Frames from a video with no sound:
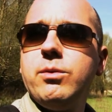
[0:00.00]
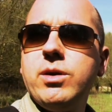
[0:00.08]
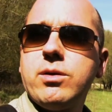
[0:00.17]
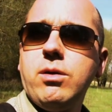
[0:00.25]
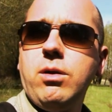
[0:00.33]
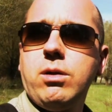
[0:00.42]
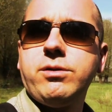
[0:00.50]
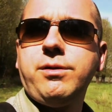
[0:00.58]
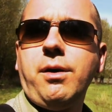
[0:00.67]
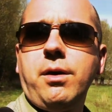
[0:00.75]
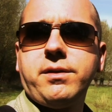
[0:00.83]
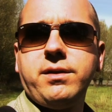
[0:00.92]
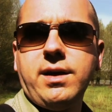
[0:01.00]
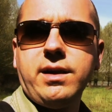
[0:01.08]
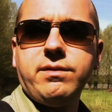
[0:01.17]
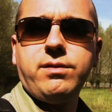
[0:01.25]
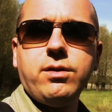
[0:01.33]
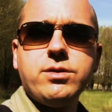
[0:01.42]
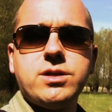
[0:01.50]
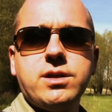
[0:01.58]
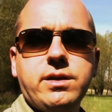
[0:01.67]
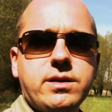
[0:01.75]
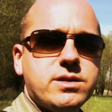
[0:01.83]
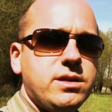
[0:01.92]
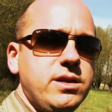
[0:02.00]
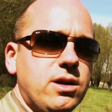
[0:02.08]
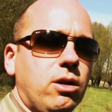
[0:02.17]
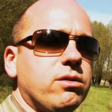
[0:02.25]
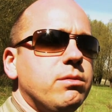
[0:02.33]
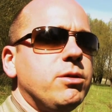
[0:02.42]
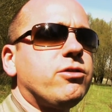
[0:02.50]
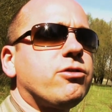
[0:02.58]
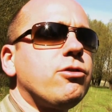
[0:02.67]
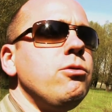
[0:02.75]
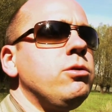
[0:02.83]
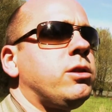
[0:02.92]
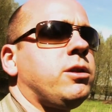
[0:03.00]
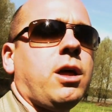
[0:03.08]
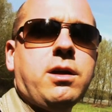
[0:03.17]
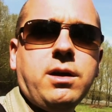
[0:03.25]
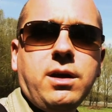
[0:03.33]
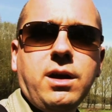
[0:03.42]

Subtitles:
We are all taught that evolution is the ultimate truth,